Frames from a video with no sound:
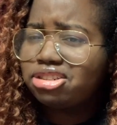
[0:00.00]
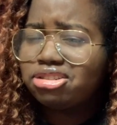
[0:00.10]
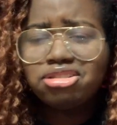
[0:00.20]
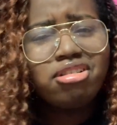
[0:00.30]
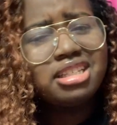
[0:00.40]

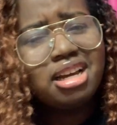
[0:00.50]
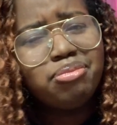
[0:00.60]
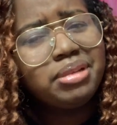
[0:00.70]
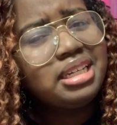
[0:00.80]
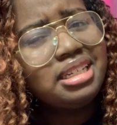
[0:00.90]
Do I
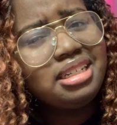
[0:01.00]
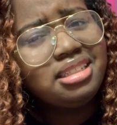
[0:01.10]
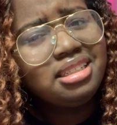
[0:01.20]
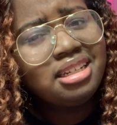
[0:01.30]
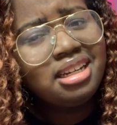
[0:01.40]
sound
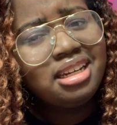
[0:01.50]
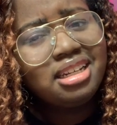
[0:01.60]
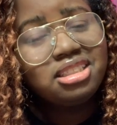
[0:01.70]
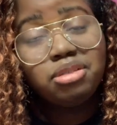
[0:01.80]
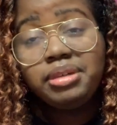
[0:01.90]
mean?
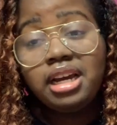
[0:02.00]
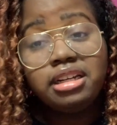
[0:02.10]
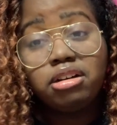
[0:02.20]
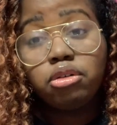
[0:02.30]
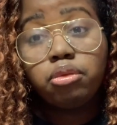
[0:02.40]
To me, I
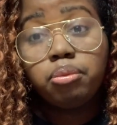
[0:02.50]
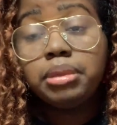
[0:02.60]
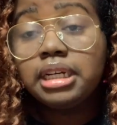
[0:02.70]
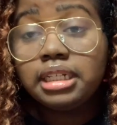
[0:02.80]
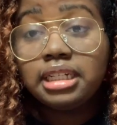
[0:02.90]
don't.
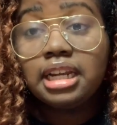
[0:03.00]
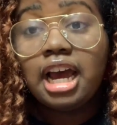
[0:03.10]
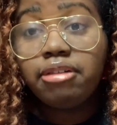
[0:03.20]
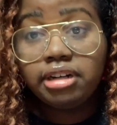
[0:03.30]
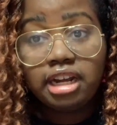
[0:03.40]
But
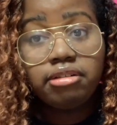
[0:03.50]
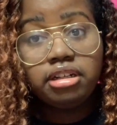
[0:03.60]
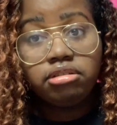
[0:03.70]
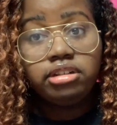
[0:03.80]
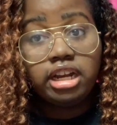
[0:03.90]
I want to
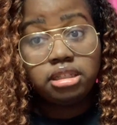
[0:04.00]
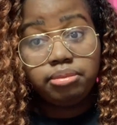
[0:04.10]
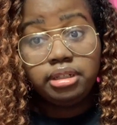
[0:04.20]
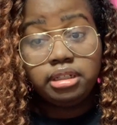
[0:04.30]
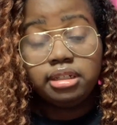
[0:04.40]
know you guys'
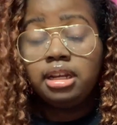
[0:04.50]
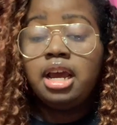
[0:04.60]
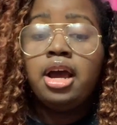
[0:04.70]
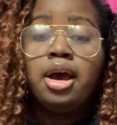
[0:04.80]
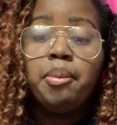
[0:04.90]
opinion.
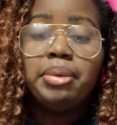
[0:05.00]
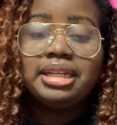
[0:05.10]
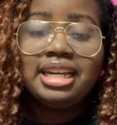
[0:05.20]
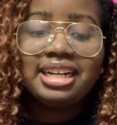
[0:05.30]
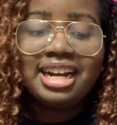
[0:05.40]
But
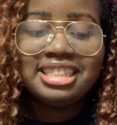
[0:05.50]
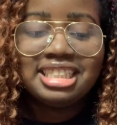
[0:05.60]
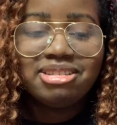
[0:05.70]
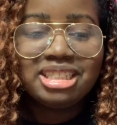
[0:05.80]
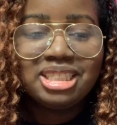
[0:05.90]
yeah, guys,
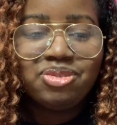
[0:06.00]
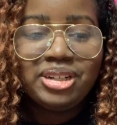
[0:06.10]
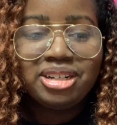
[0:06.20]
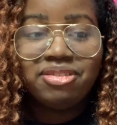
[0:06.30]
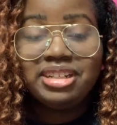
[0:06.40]
thanks for watching this
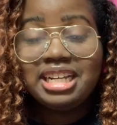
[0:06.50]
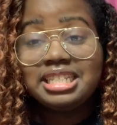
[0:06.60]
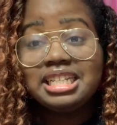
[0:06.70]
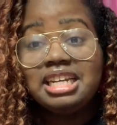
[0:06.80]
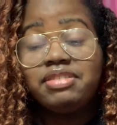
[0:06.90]
video. Don't forget
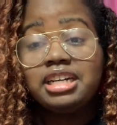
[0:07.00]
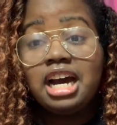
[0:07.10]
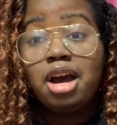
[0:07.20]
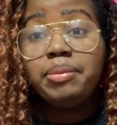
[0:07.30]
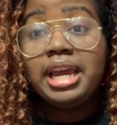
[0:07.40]
to leave a
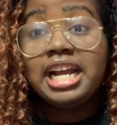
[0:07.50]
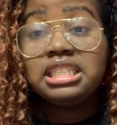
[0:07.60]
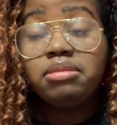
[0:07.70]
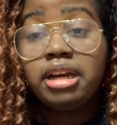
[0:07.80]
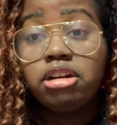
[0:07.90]
comment
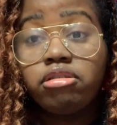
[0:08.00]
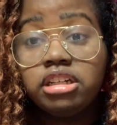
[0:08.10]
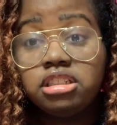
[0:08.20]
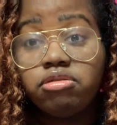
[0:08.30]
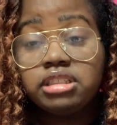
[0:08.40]
asking my
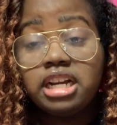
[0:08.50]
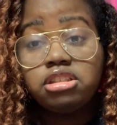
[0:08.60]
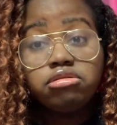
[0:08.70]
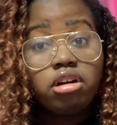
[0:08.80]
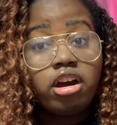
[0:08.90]
question. Was I
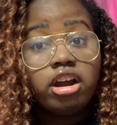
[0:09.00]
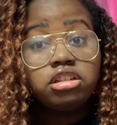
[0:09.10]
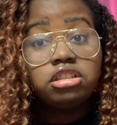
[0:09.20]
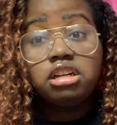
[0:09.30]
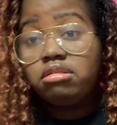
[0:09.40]
too
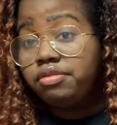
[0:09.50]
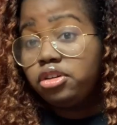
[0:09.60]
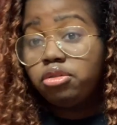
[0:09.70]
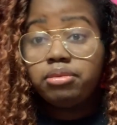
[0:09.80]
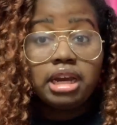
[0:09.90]
harsh? Good
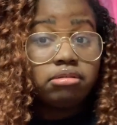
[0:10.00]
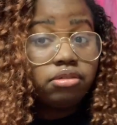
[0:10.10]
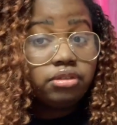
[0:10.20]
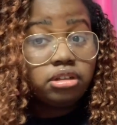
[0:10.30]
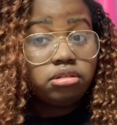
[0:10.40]
review, bad
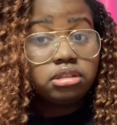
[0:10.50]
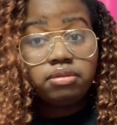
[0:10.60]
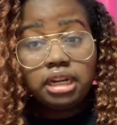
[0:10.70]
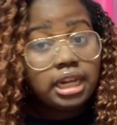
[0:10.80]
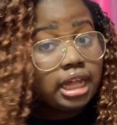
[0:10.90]
review, stuff
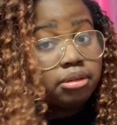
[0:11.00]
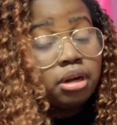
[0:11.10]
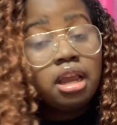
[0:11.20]
like that.